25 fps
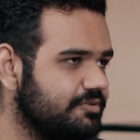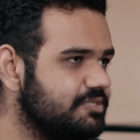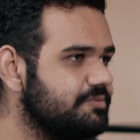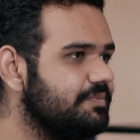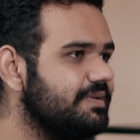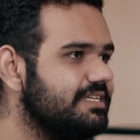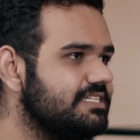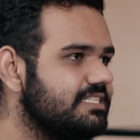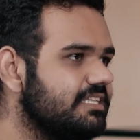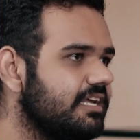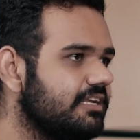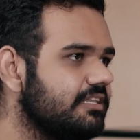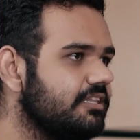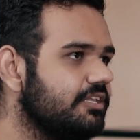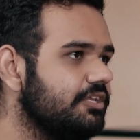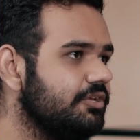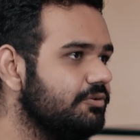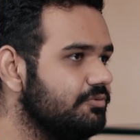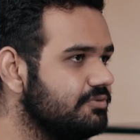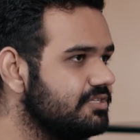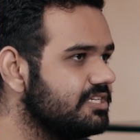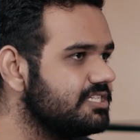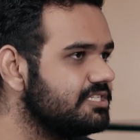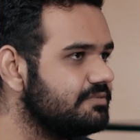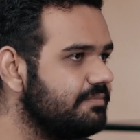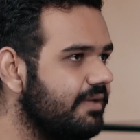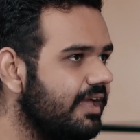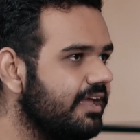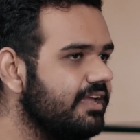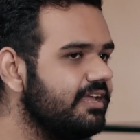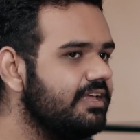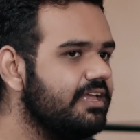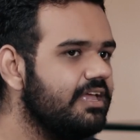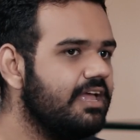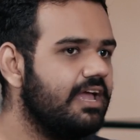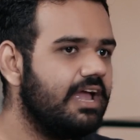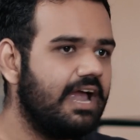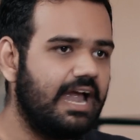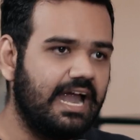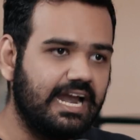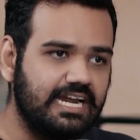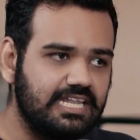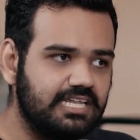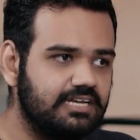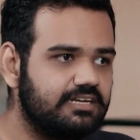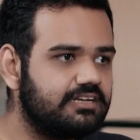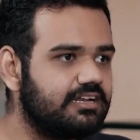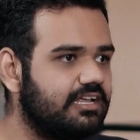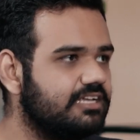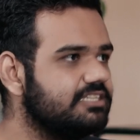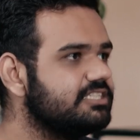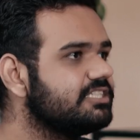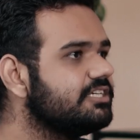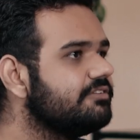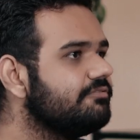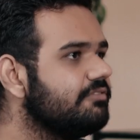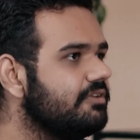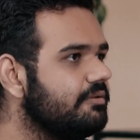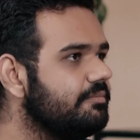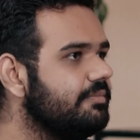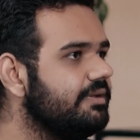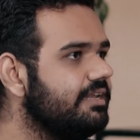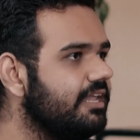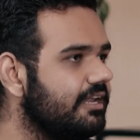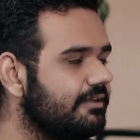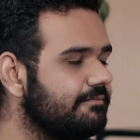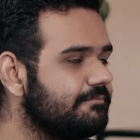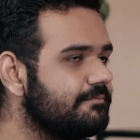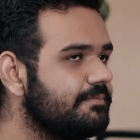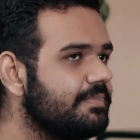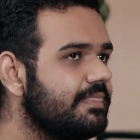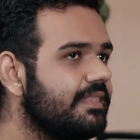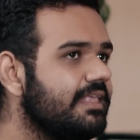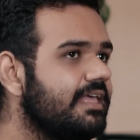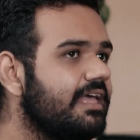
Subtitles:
which means that the user's bank, and the transaction will be done.